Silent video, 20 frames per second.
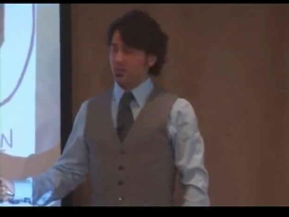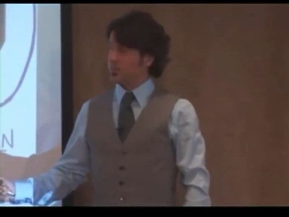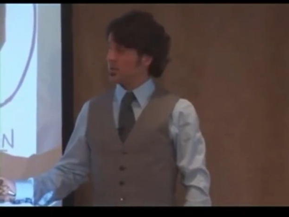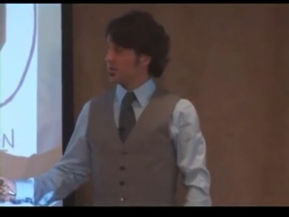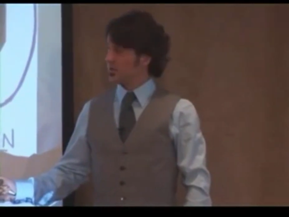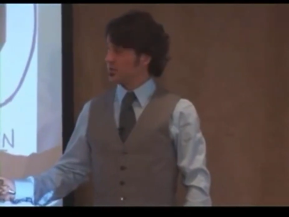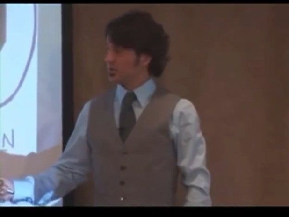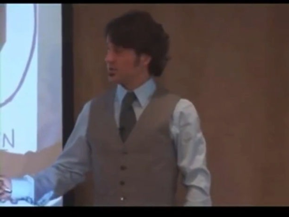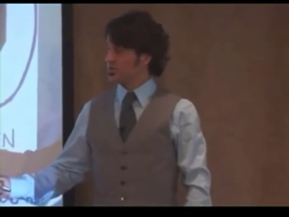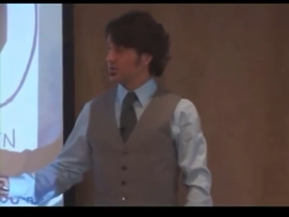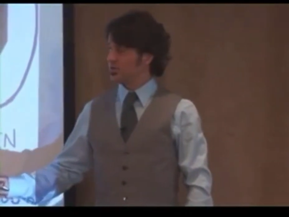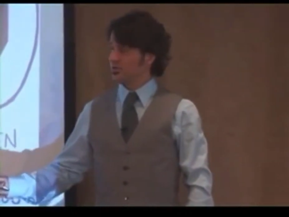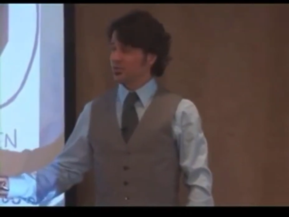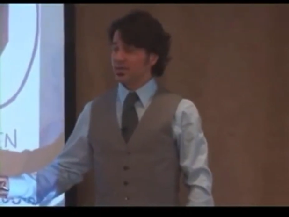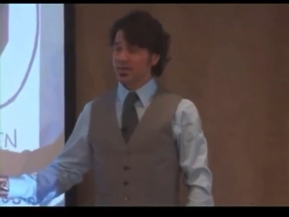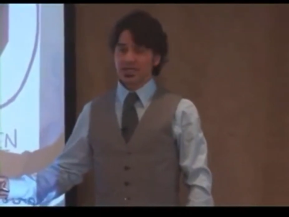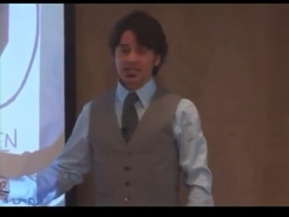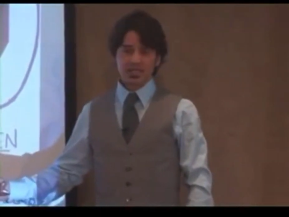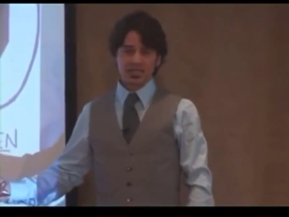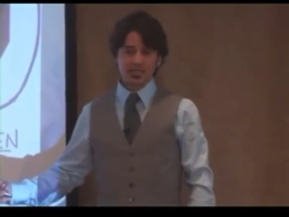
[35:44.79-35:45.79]
but once you
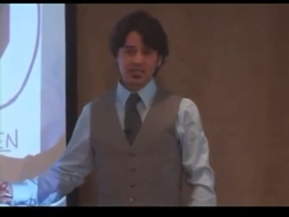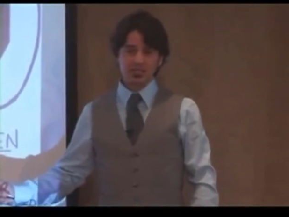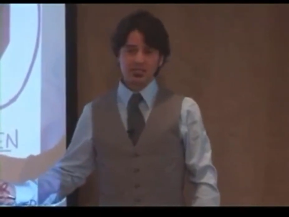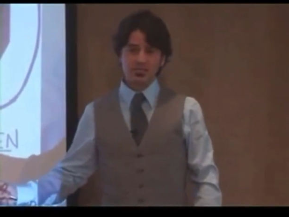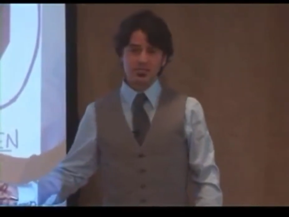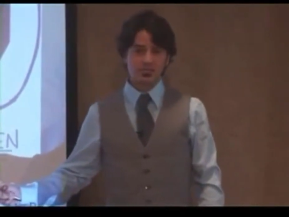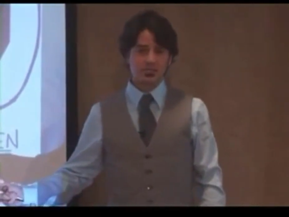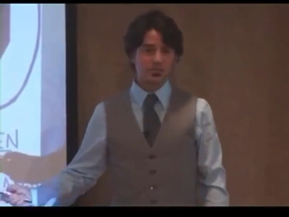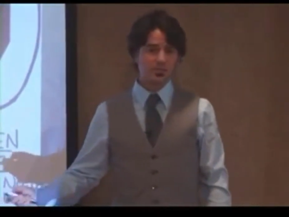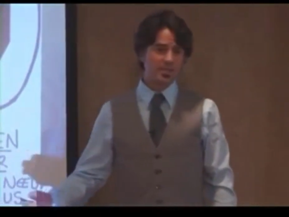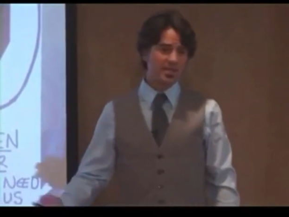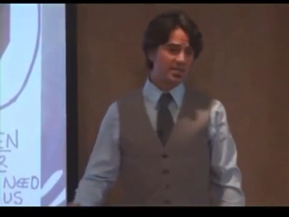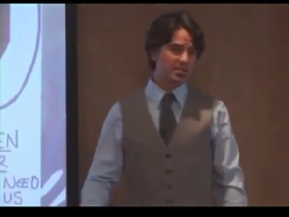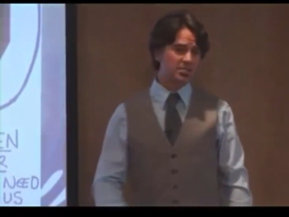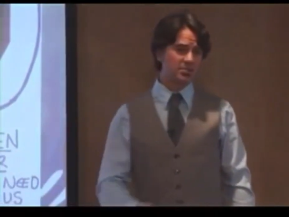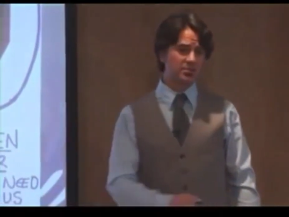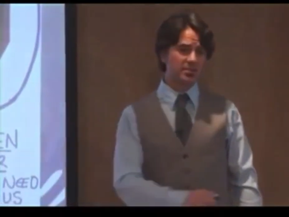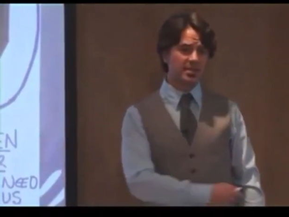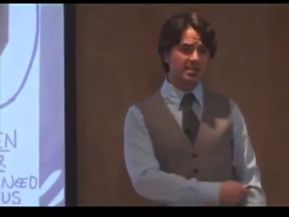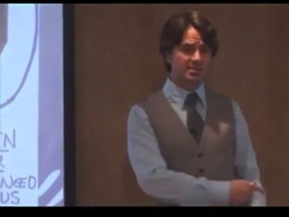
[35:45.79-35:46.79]
make it in the juice,
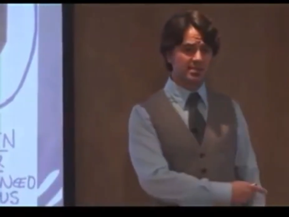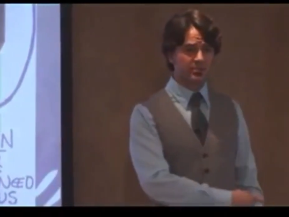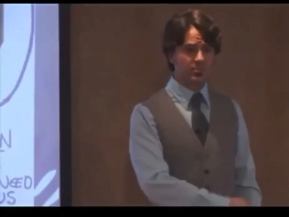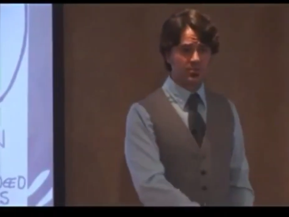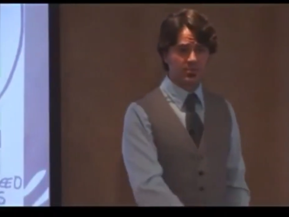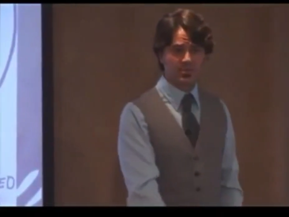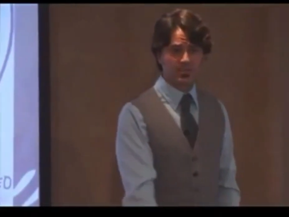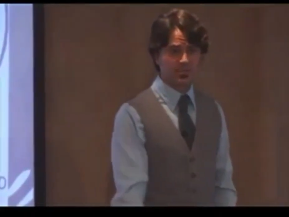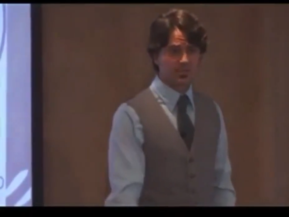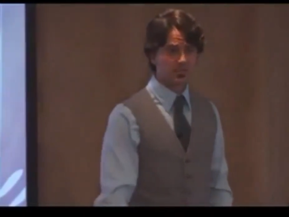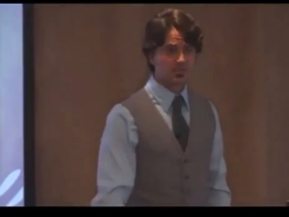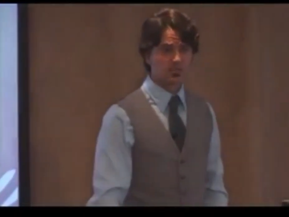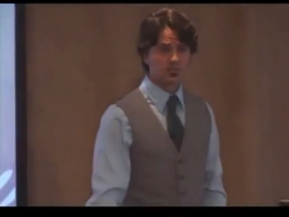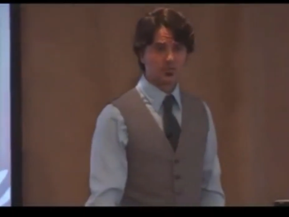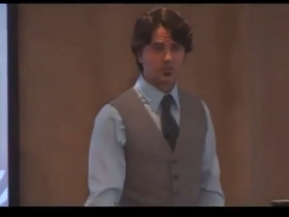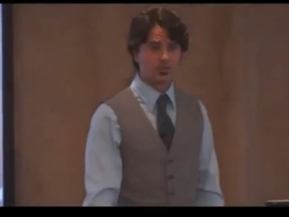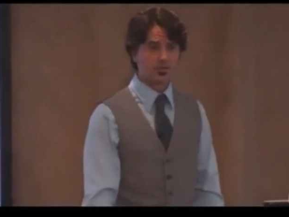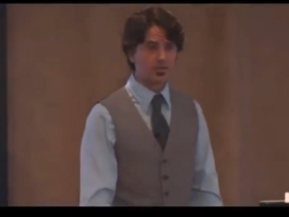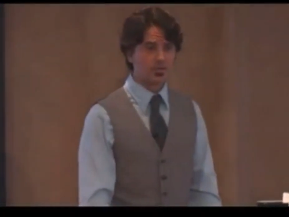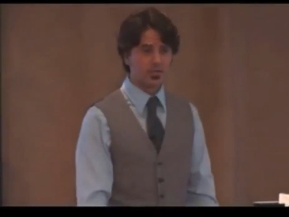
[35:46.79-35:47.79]
pasteurize it, put it in a
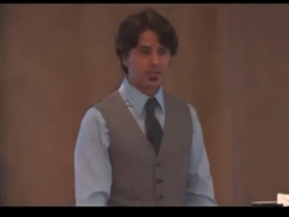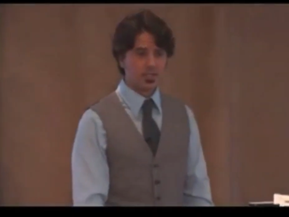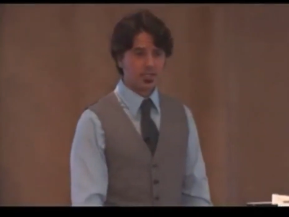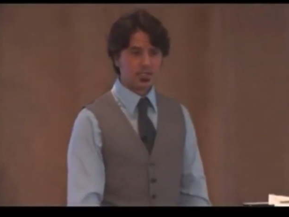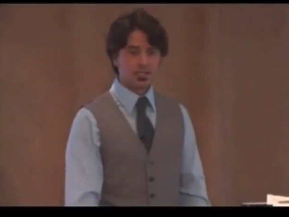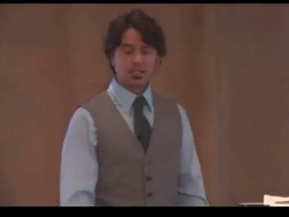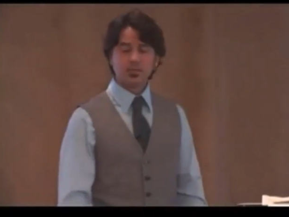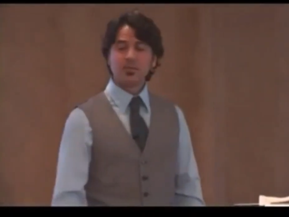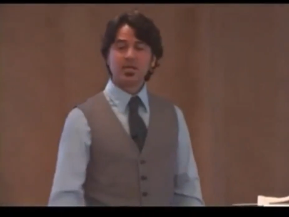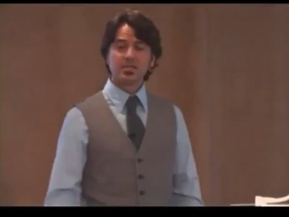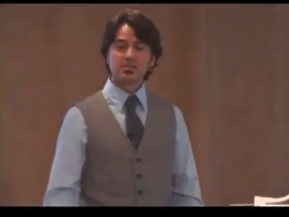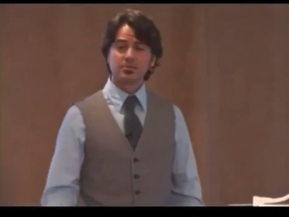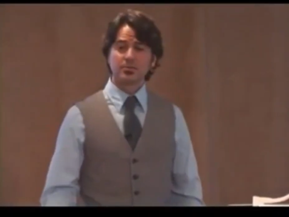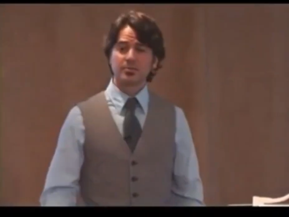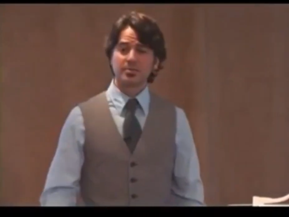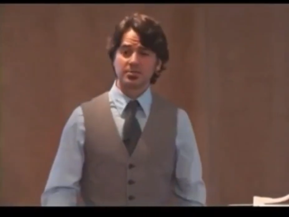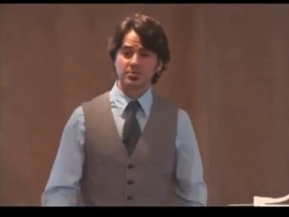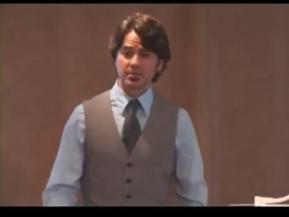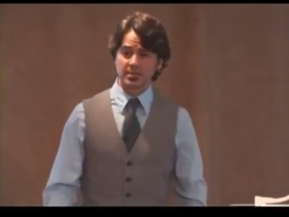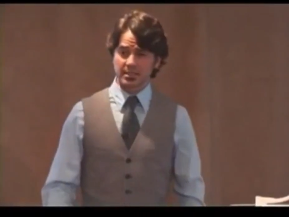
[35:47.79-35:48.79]
store, you might as well
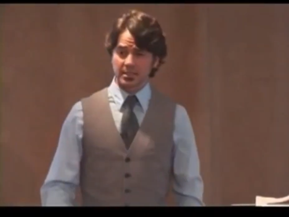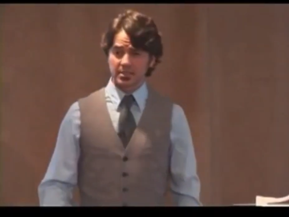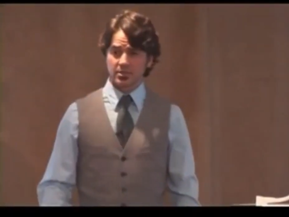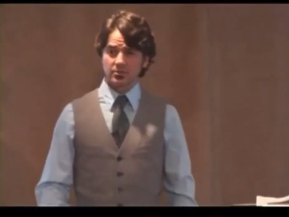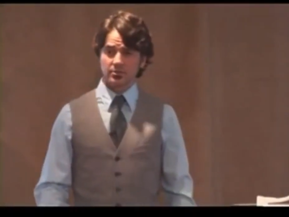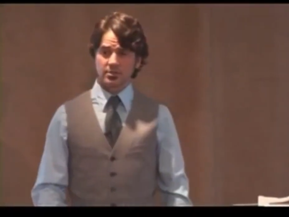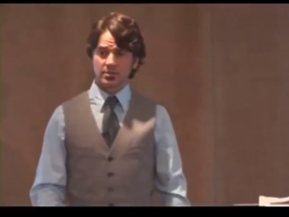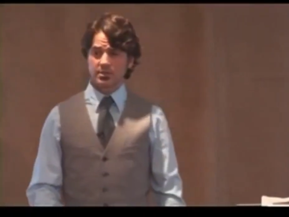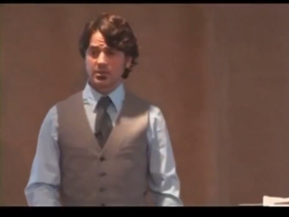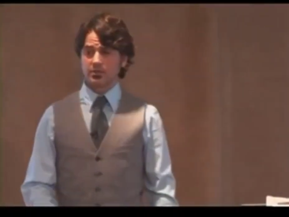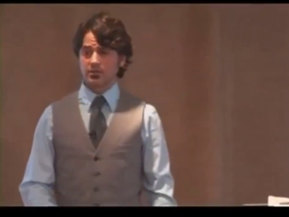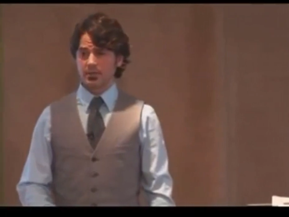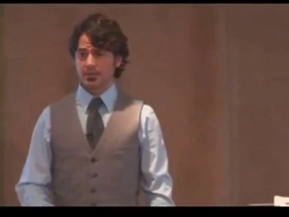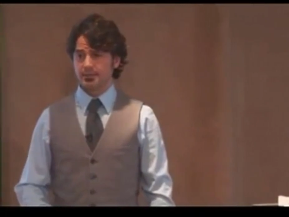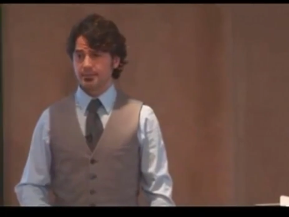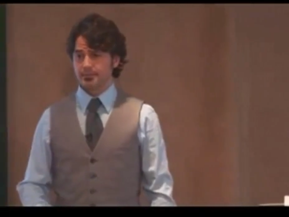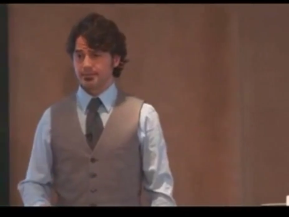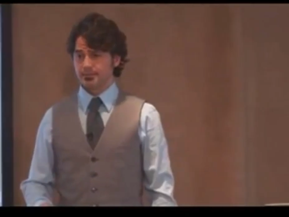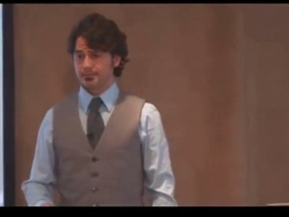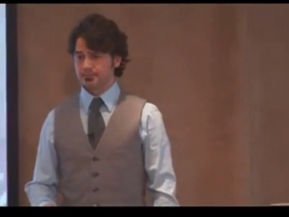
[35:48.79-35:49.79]
be drinking Coca-Cola.